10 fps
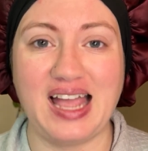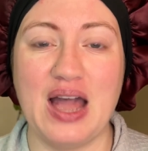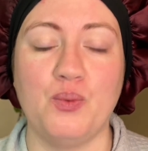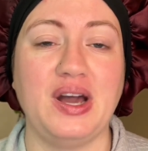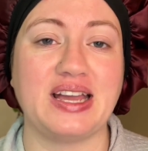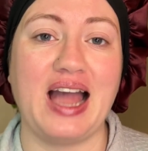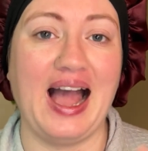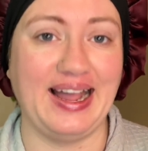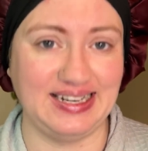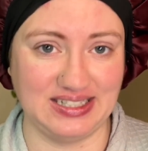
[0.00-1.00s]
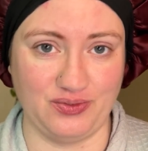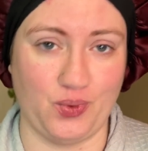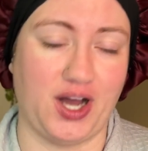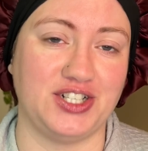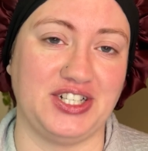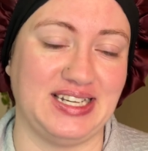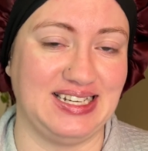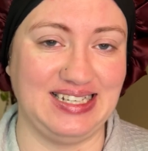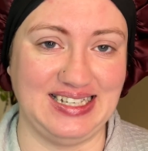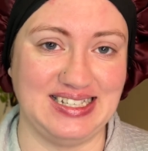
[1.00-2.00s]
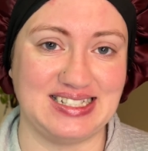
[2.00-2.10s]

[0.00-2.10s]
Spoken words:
and what kind of washing it needs.